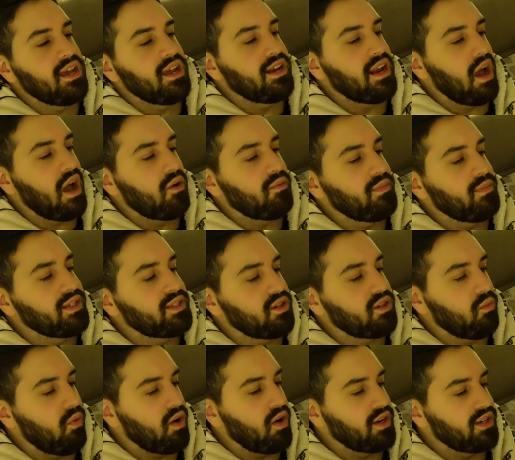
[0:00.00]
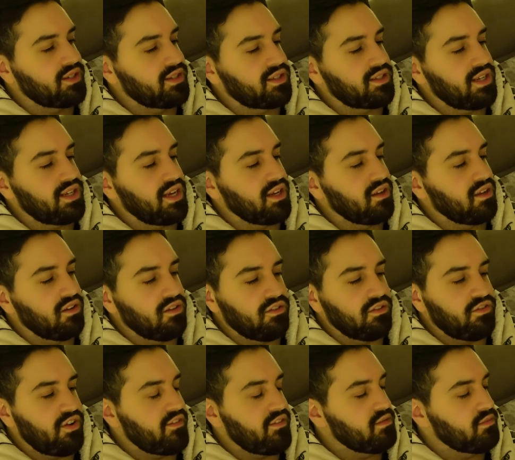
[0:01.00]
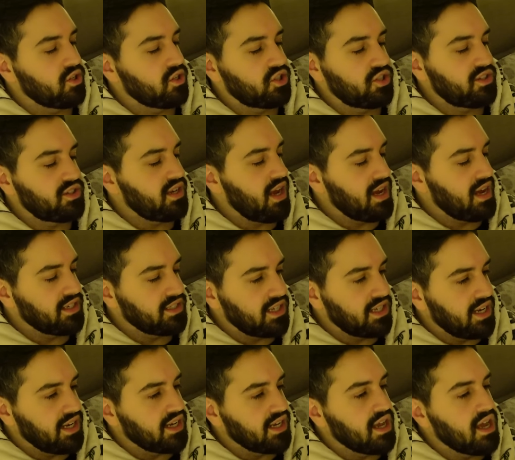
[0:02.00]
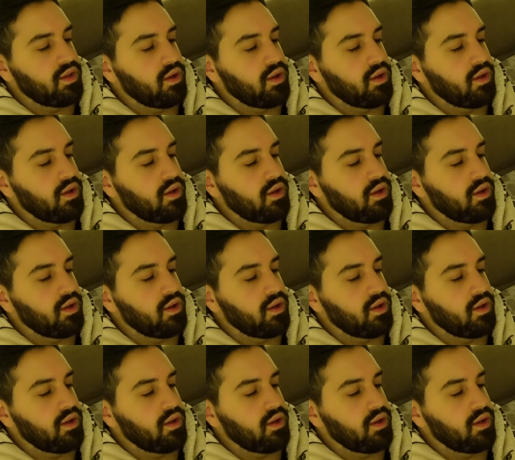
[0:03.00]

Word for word: Now, Mr. One is still very much standing.